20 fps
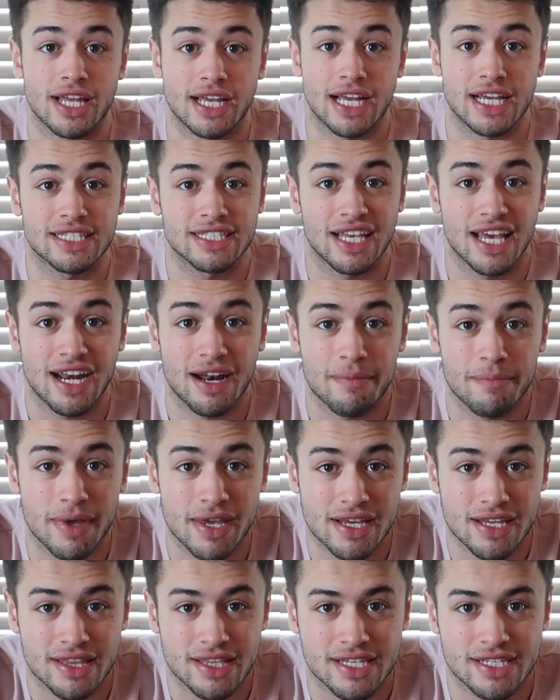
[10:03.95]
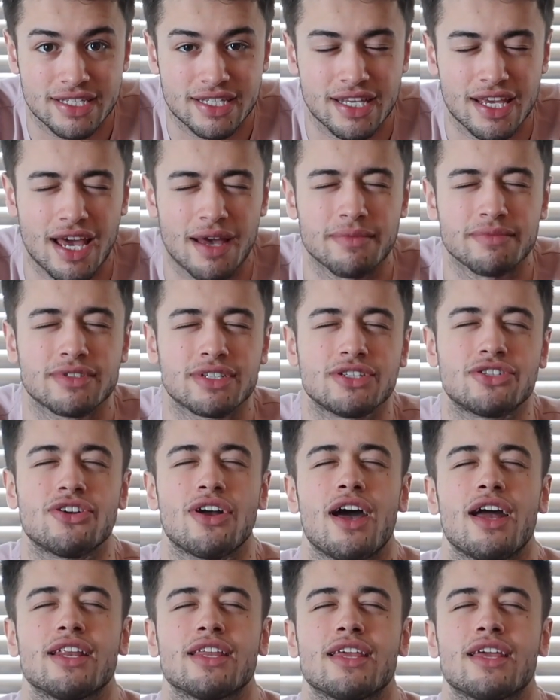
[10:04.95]
Like I said, I'm making these DMs to
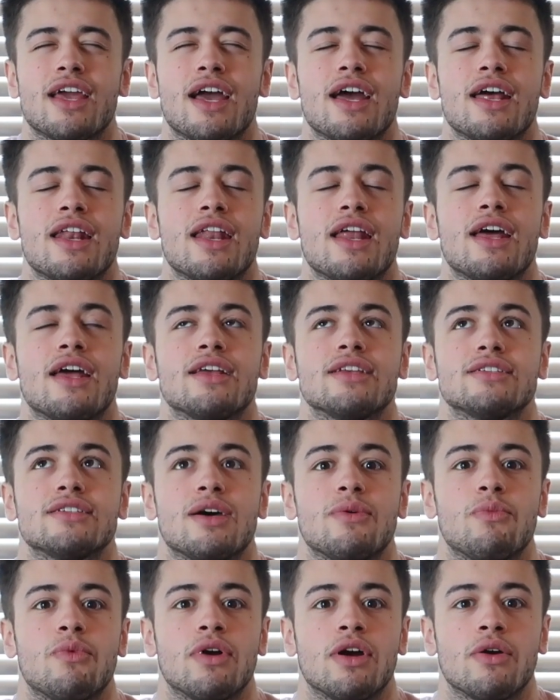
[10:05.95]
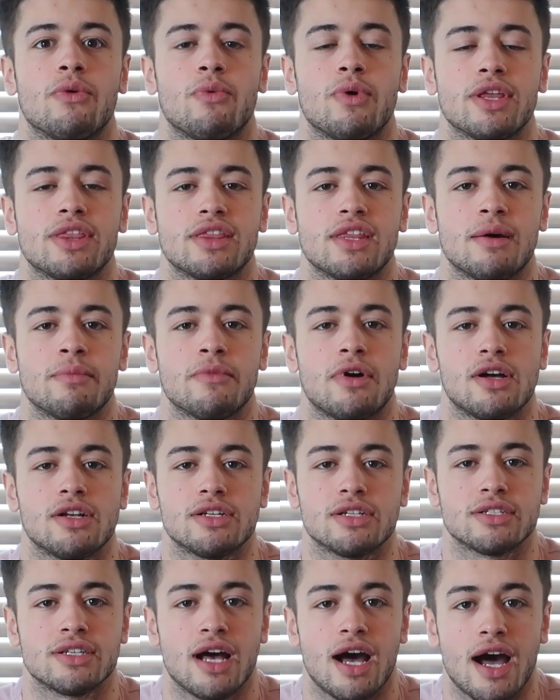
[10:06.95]
try and get somewhere with them, not
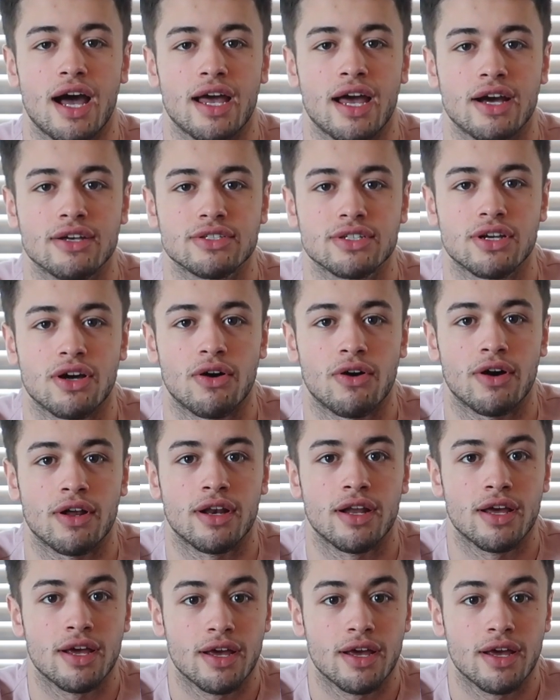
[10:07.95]
just hi, how's it going?